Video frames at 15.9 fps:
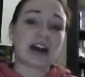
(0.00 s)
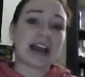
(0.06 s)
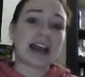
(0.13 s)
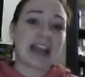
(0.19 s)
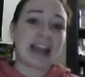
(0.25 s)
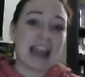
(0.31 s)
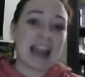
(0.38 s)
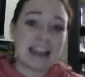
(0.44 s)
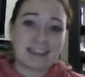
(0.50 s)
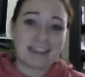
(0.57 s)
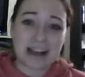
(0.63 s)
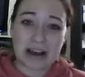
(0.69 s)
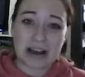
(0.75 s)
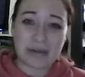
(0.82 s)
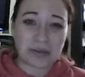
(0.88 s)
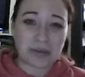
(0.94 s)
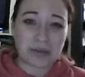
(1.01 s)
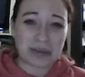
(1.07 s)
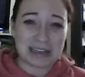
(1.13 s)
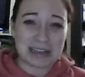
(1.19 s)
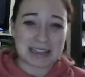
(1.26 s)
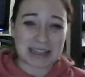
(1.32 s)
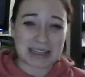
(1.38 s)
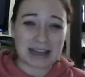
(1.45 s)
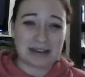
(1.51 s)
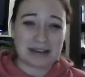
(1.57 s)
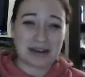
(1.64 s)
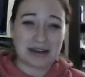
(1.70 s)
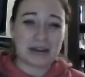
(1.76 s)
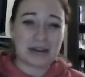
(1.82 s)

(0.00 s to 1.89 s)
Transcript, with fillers: I hate the cover redesign, though,